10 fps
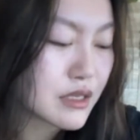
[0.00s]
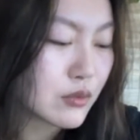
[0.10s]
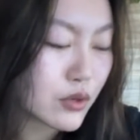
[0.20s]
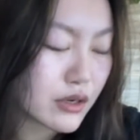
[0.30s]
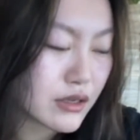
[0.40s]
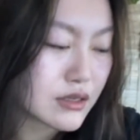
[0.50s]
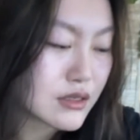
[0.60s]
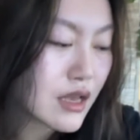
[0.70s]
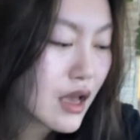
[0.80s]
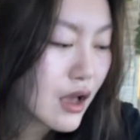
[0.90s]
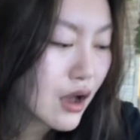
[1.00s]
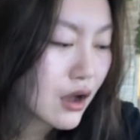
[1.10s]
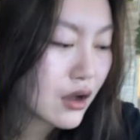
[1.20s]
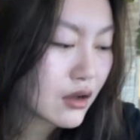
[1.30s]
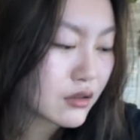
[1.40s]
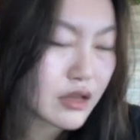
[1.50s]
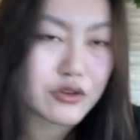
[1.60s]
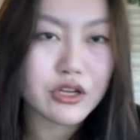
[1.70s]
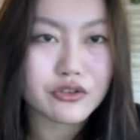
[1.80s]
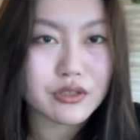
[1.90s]
what it is that you're
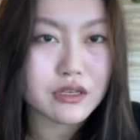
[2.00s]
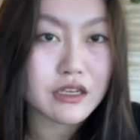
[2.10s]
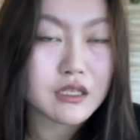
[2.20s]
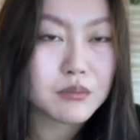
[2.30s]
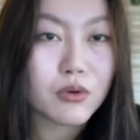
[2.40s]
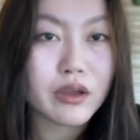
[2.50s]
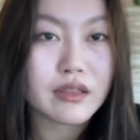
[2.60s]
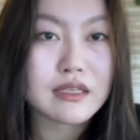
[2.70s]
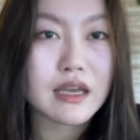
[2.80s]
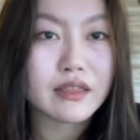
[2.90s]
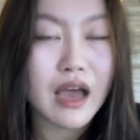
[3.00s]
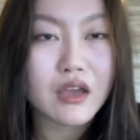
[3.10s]
interested in exploring, things like that,